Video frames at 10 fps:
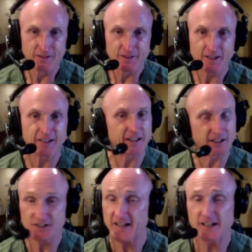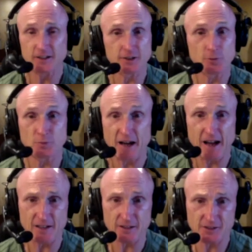and it can take a little
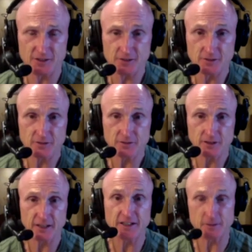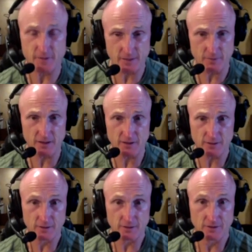practice and commitment,
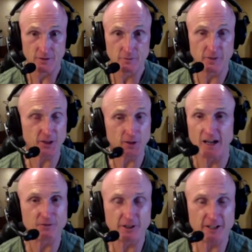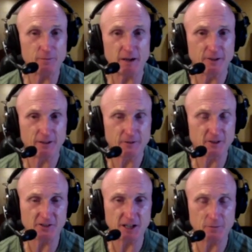but your life will get better every
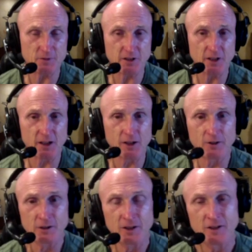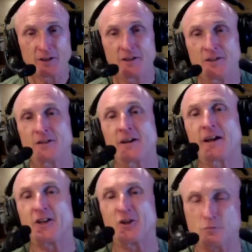step you go.
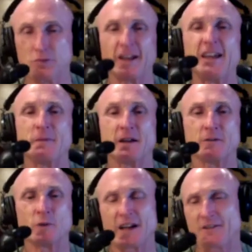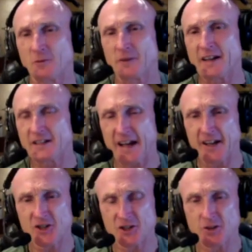And you blame it. Whenever my
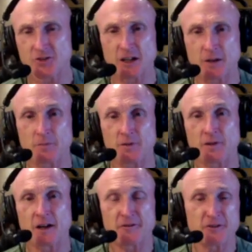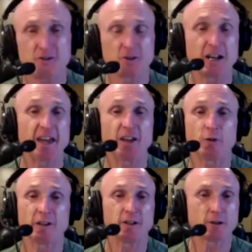dad shows up, I feel
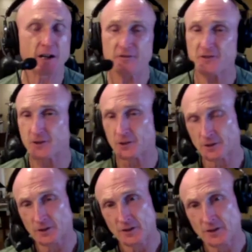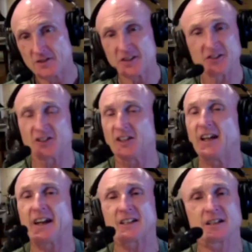angry, or I feel
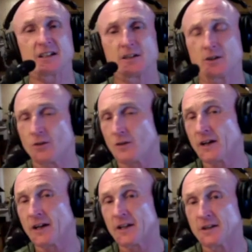disconnected, or I